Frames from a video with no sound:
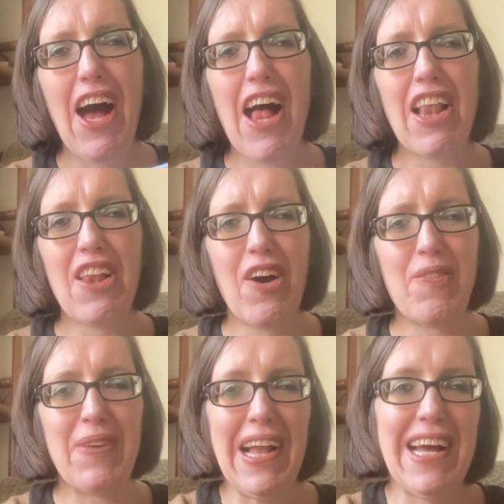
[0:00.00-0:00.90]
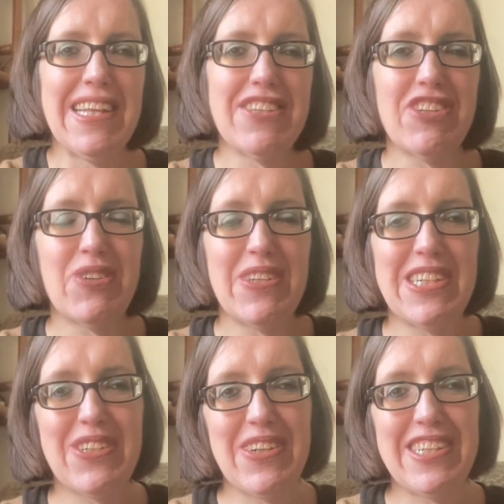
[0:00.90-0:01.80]
A lot of plans for
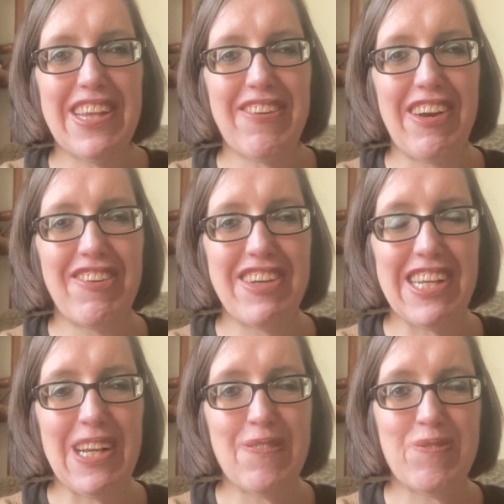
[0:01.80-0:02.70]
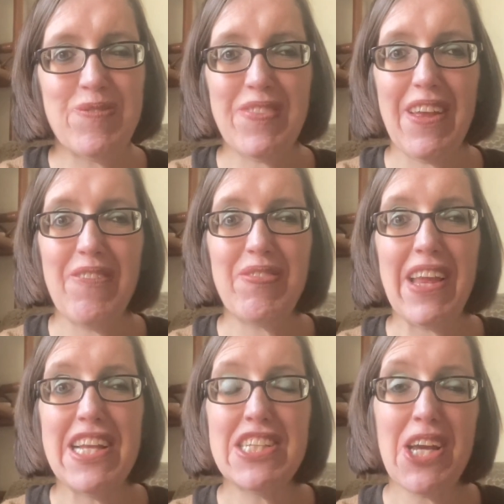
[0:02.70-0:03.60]
2023 already.
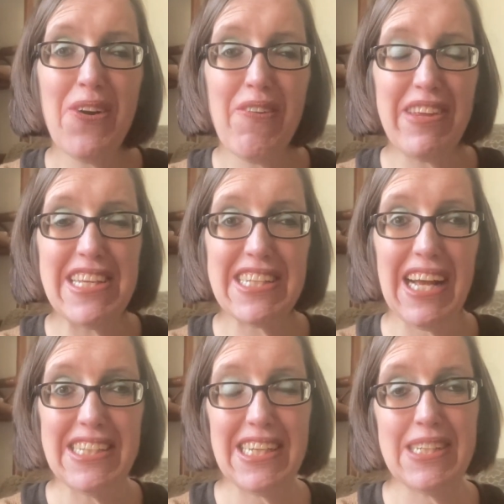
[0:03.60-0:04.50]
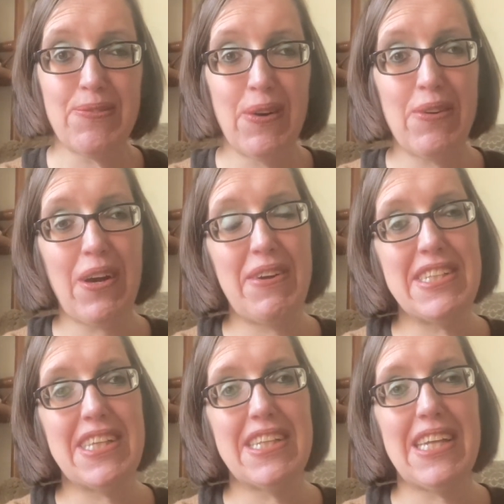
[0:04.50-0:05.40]
Two of these classics will go
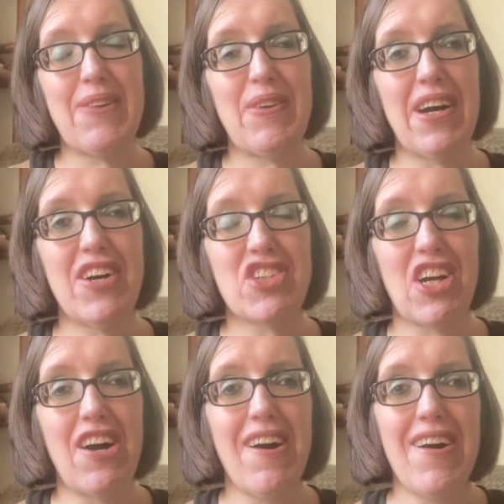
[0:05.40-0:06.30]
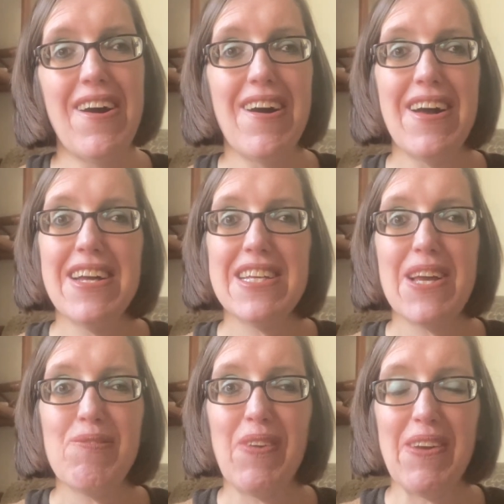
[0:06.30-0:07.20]
into the TBR jar,
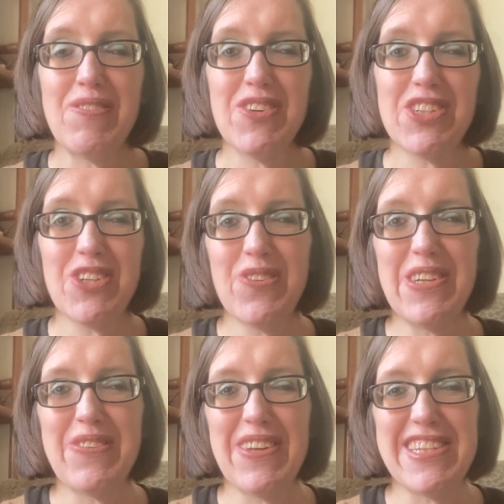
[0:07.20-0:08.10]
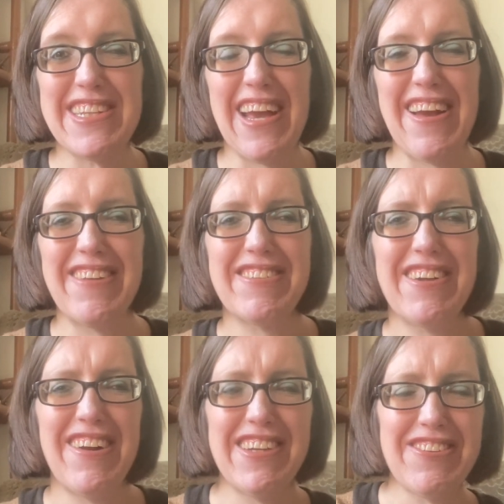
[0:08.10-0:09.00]
but I'm not sure which ones yet.
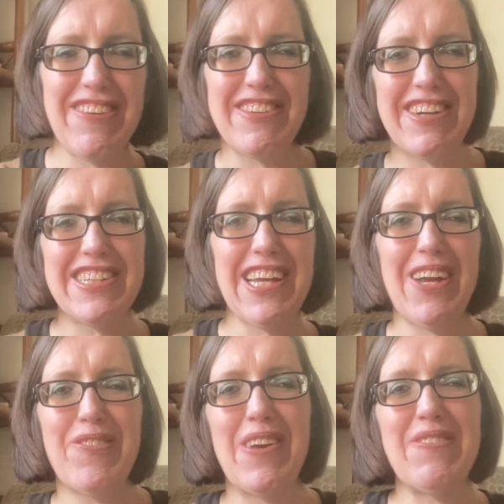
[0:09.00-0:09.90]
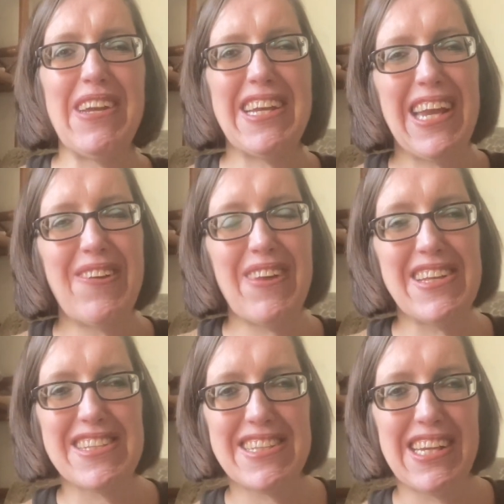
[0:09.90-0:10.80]
Kind of have an idea, but I may keep
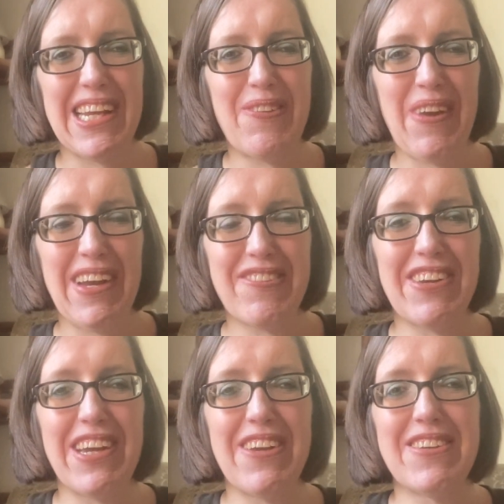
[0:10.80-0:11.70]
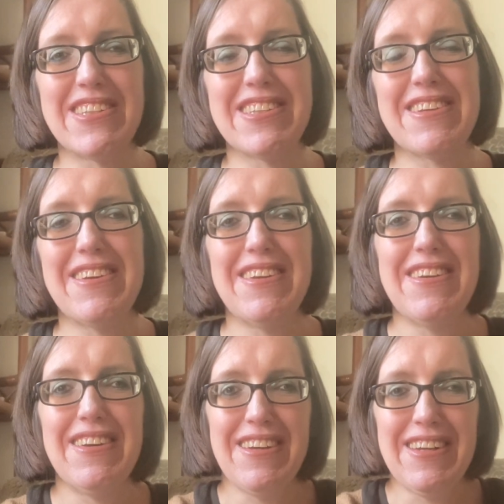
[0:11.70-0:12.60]
that as a sneaky peek for you because,
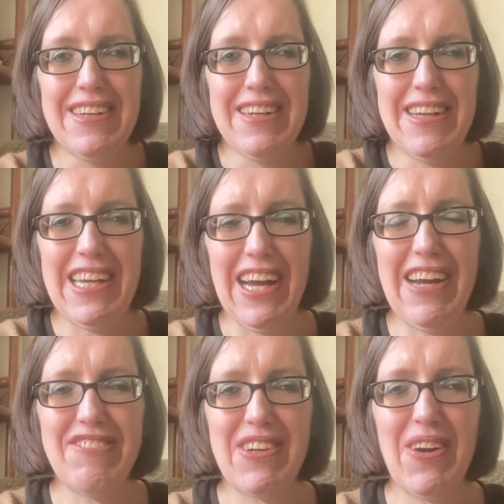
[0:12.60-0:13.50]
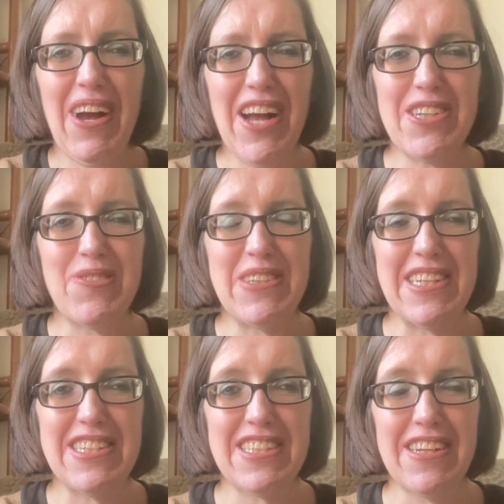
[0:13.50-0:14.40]
yeah, I haven't
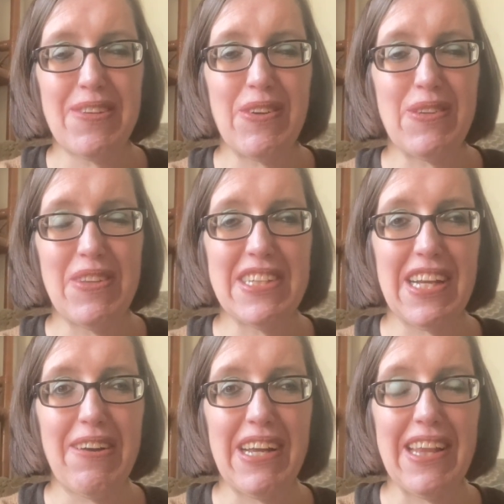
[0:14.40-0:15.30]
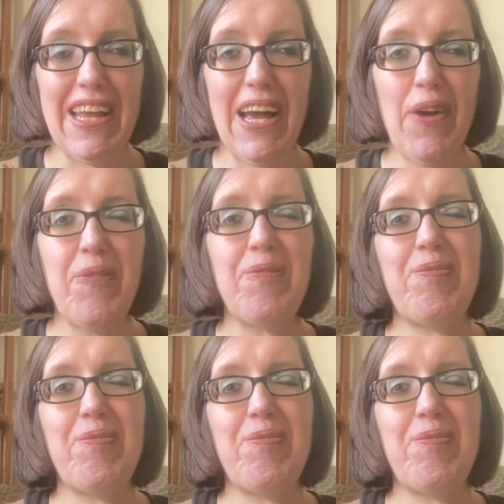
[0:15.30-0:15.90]
100% decided which ones are going in there.